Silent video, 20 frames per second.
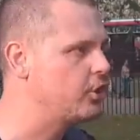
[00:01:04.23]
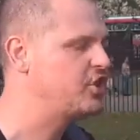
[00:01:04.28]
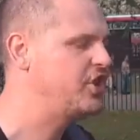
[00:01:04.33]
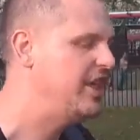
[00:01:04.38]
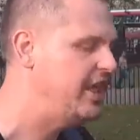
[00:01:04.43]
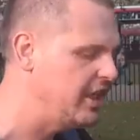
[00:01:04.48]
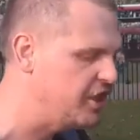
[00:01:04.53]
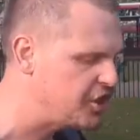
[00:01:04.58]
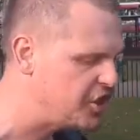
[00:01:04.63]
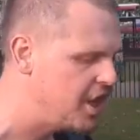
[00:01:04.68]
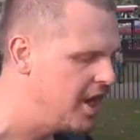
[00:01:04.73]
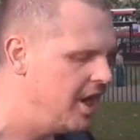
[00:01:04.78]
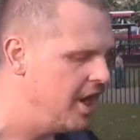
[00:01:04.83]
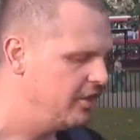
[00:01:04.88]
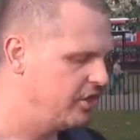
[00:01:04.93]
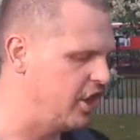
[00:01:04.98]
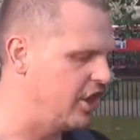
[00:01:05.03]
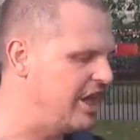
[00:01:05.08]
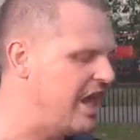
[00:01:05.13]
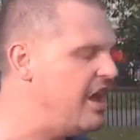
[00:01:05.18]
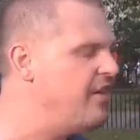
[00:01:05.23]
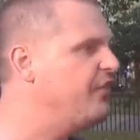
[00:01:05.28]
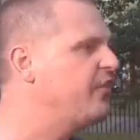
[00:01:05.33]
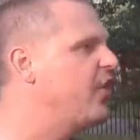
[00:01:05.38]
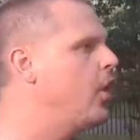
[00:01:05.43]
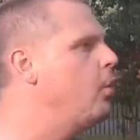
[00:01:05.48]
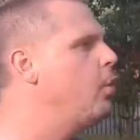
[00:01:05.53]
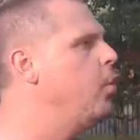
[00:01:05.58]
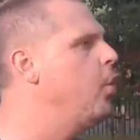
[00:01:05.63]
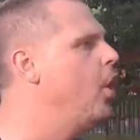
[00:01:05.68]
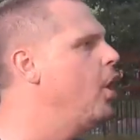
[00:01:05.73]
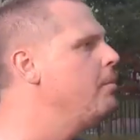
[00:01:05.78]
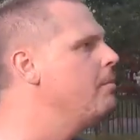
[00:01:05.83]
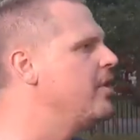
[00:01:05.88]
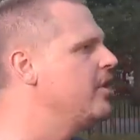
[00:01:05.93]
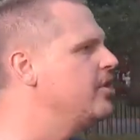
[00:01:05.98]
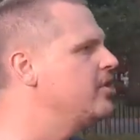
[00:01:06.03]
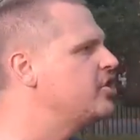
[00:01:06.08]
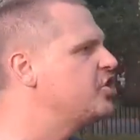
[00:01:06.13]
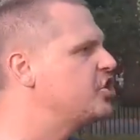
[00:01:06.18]
teach that if a
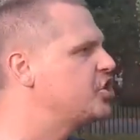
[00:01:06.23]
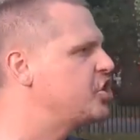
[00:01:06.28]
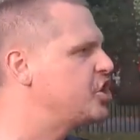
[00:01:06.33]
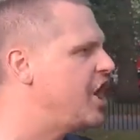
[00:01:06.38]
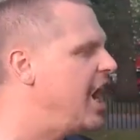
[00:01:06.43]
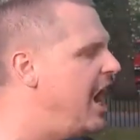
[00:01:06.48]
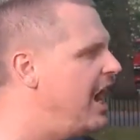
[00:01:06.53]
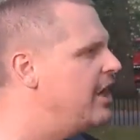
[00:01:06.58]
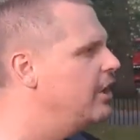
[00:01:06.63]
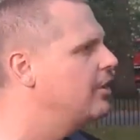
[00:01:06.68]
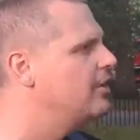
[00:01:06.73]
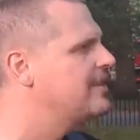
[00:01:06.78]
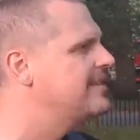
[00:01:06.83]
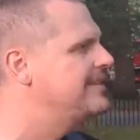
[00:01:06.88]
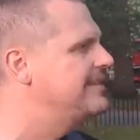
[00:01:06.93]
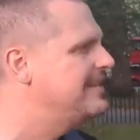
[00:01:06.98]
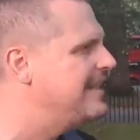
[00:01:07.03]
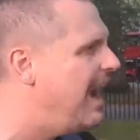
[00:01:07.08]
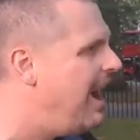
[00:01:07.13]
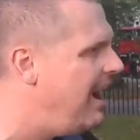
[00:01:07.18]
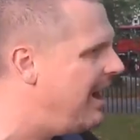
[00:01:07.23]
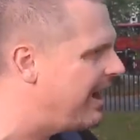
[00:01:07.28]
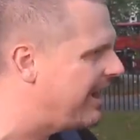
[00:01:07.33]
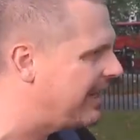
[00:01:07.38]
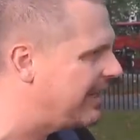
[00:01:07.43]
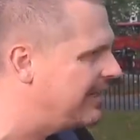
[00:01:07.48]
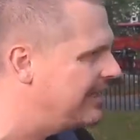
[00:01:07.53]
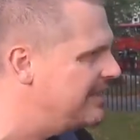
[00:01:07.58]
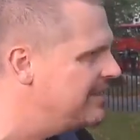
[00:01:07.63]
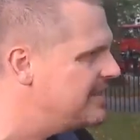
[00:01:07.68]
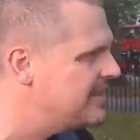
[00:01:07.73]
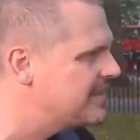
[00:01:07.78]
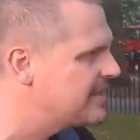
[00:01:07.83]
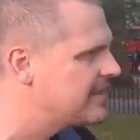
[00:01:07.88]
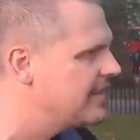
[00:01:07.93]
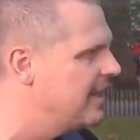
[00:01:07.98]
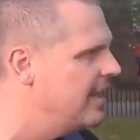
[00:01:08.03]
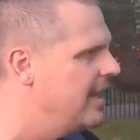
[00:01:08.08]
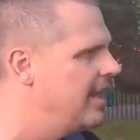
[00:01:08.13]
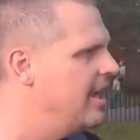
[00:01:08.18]
woman's child
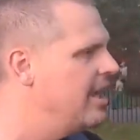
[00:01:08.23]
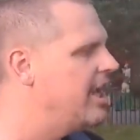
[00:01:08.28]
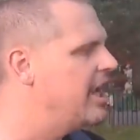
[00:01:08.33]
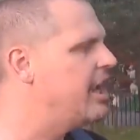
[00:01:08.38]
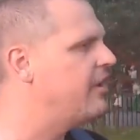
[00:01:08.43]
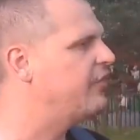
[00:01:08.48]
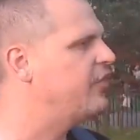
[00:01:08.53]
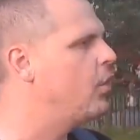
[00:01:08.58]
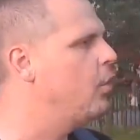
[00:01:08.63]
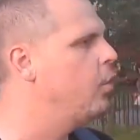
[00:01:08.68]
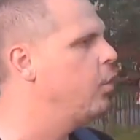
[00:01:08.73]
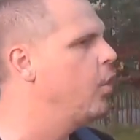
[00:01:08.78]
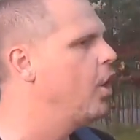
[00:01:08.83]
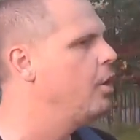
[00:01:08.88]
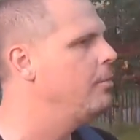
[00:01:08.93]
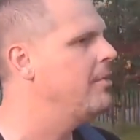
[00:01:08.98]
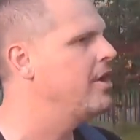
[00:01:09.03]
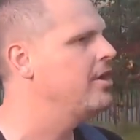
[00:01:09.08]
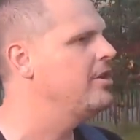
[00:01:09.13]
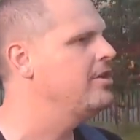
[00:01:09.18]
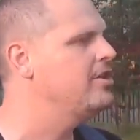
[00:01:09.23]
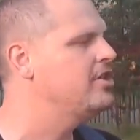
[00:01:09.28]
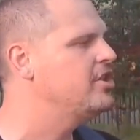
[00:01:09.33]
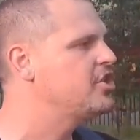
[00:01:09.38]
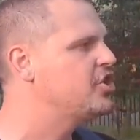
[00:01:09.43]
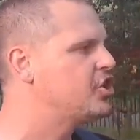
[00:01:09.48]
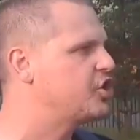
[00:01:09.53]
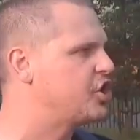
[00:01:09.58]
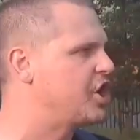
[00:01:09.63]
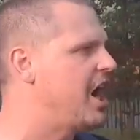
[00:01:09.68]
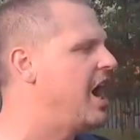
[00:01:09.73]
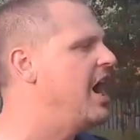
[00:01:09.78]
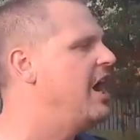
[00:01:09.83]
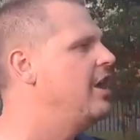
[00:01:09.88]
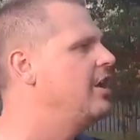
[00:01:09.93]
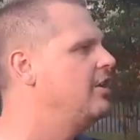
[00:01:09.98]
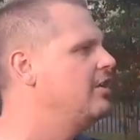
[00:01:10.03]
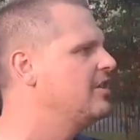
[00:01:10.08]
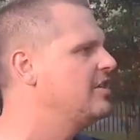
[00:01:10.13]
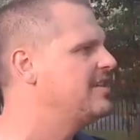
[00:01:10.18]
dies, if a woman's
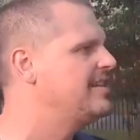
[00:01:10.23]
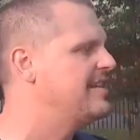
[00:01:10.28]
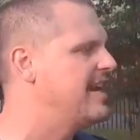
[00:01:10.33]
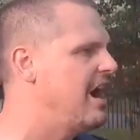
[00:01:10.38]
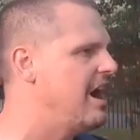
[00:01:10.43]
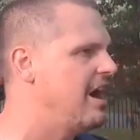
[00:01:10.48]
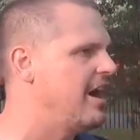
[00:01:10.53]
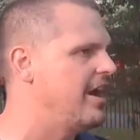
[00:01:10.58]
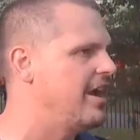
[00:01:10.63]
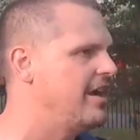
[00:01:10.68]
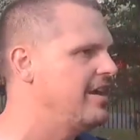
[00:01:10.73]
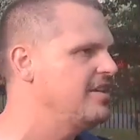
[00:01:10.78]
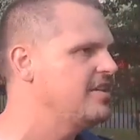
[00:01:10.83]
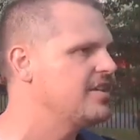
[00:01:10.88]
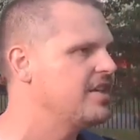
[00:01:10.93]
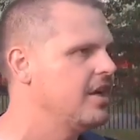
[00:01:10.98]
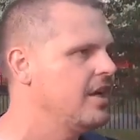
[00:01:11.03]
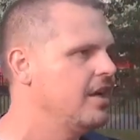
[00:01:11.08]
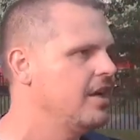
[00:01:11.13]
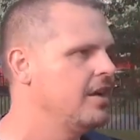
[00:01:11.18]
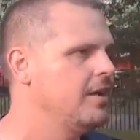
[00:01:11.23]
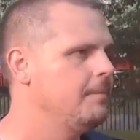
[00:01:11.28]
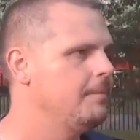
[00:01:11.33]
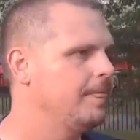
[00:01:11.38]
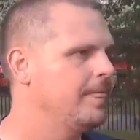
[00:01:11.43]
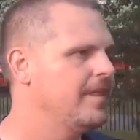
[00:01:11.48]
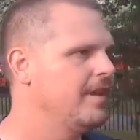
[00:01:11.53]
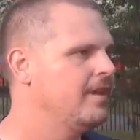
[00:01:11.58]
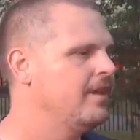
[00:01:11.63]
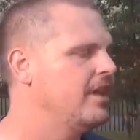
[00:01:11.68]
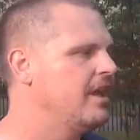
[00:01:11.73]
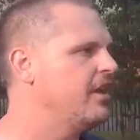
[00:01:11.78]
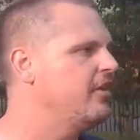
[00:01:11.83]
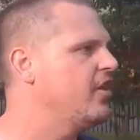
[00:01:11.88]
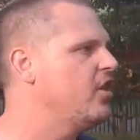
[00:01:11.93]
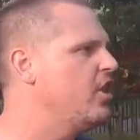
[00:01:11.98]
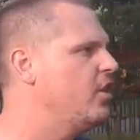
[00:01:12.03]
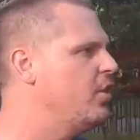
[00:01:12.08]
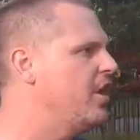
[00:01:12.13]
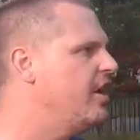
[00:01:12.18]
child dies,
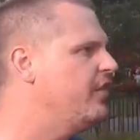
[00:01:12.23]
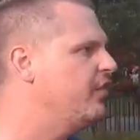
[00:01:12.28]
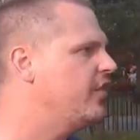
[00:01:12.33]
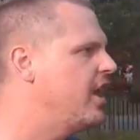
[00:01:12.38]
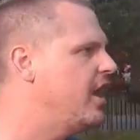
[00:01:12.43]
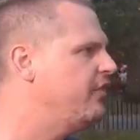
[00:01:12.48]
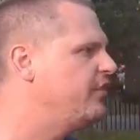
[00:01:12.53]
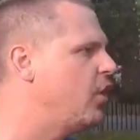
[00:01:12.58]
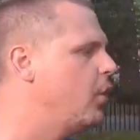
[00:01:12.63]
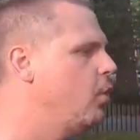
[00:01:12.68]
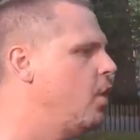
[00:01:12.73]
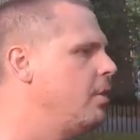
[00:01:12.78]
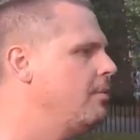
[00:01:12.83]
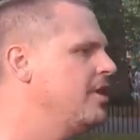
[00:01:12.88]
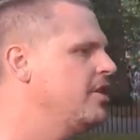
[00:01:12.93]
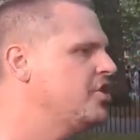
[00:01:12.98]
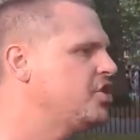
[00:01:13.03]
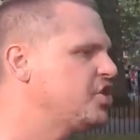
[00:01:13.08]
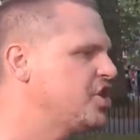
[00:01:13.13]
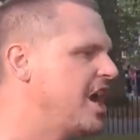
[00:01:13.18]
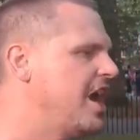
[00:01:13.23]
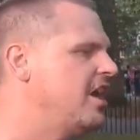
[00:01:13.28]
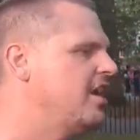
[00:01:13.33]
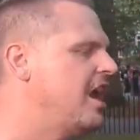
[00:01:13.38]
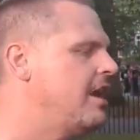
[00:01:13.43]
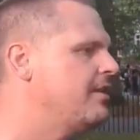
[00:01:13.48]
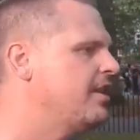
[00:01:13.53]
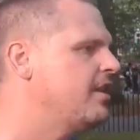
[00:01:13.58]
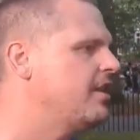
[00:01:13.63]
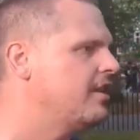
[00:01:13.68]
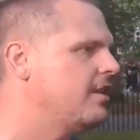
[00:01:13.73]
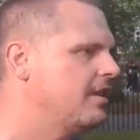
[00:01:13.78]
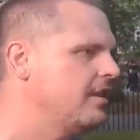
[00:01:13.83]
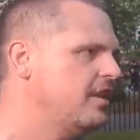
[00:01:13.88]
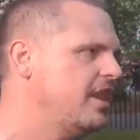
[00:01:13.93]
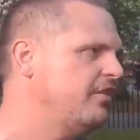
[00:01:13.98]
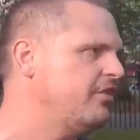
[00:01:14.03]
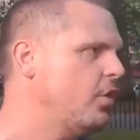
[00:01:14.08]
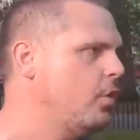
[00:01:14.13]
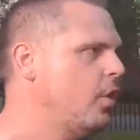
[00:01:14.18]
if, if a woman's child, uh,
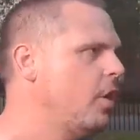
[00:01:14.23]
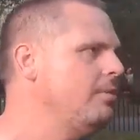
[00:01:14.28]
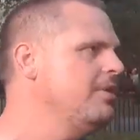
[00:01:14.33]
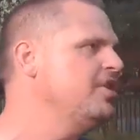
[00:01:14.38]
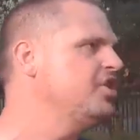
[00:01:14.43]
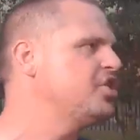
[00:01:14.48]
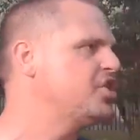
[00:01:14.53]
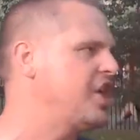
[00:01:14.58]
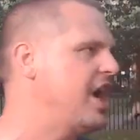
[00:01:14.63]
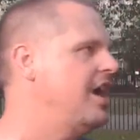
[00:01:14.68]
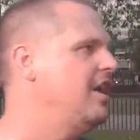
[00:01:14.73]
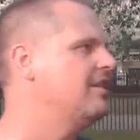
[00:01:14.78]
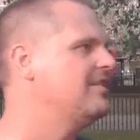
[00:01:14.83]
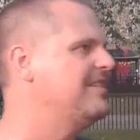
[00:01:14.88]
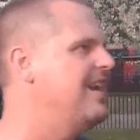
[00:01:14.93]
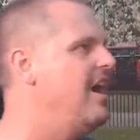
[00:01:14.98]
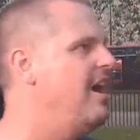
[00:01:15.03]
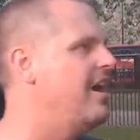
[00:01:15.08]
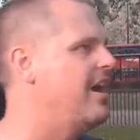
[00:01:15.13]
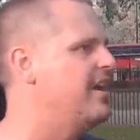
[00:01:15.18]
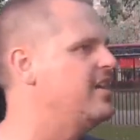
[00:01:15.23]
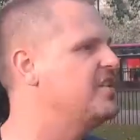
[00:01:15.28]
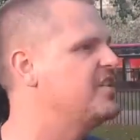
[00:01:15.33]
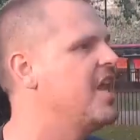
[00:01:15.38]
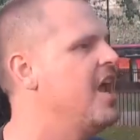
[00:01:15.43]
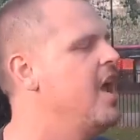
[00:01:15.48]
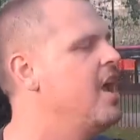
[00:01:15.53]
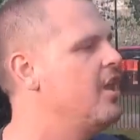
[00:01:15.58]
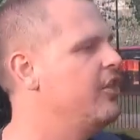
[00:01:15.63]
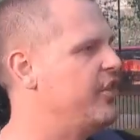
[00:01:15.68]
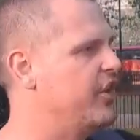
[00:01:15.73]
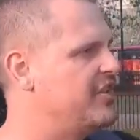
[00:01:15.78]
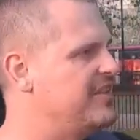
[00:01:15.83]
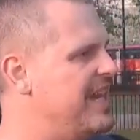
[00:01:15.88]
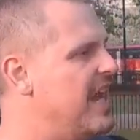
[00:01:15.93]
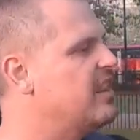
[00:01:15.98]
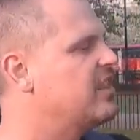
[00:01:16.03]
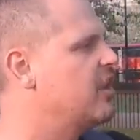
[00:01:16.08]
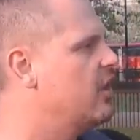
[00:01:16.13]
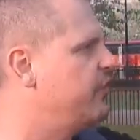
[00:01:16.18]
if a woman's child dies, the
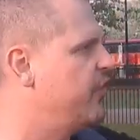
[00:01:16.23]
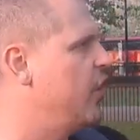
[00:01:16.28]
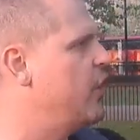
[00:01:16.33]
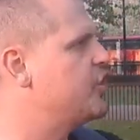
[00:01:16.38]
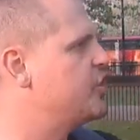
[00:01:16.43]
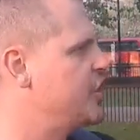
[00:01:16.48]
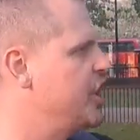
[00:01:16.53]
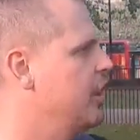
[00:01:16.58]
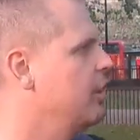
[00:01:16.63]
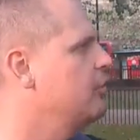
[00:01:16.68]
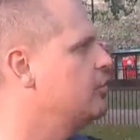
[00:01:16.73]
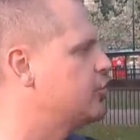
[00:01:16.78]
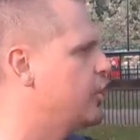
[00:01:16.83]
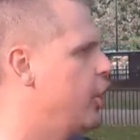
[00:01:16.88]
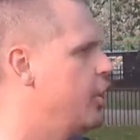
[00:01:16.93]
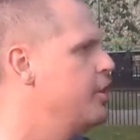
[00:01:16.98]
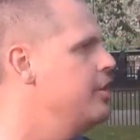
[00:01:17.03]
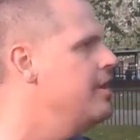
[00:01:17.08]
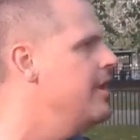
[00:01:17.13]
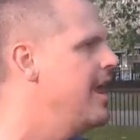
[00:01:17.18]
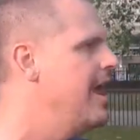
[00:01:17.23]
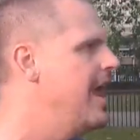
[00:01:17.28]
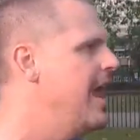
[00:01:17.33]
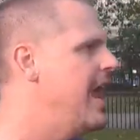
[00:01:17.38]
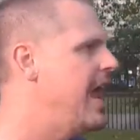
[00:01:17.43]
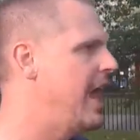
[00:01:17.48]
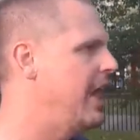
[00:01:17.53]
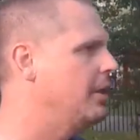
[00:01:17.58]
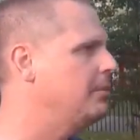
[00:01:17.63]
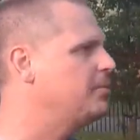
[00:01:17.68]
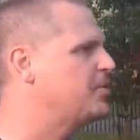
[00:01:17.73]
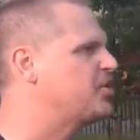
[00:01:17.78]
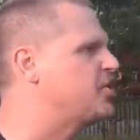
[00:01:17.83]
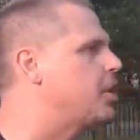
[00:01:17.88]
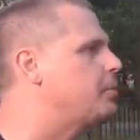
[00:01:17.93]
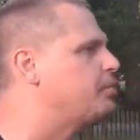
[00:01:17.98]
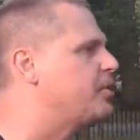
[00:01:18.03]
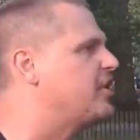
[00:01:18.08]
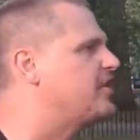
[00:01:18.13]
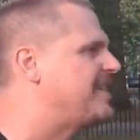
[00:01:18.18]
death of her children helps
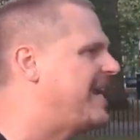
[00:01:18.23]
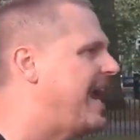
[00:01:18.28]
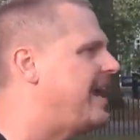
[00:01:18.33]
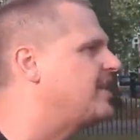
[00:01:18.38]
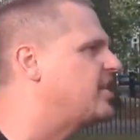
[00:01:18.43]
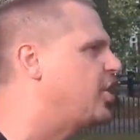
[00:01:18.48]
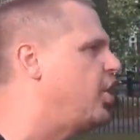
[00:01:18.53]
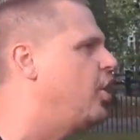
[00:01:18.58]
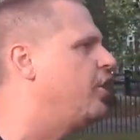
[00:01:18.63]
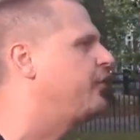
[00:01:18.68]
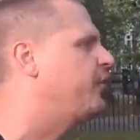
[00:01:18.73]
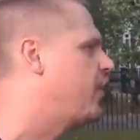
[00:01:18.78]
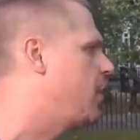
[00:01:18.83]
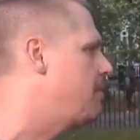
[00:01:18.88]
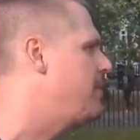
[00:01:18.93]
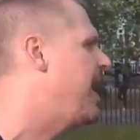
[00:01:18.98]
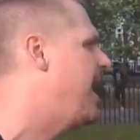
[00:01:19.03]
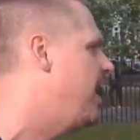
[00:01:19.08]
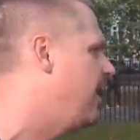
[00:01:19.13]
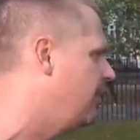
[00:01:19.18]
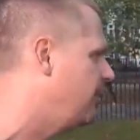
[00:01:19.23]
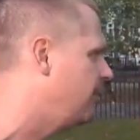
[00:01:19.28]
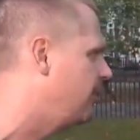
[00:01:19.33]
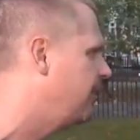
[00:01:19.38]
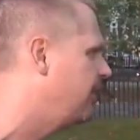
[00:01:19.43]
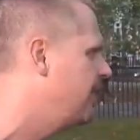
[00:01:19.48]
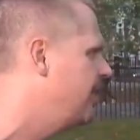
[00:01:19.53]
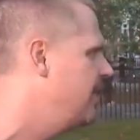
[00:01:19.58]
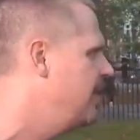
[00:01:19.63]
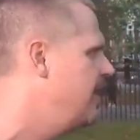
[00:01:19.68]
to protect her from hell.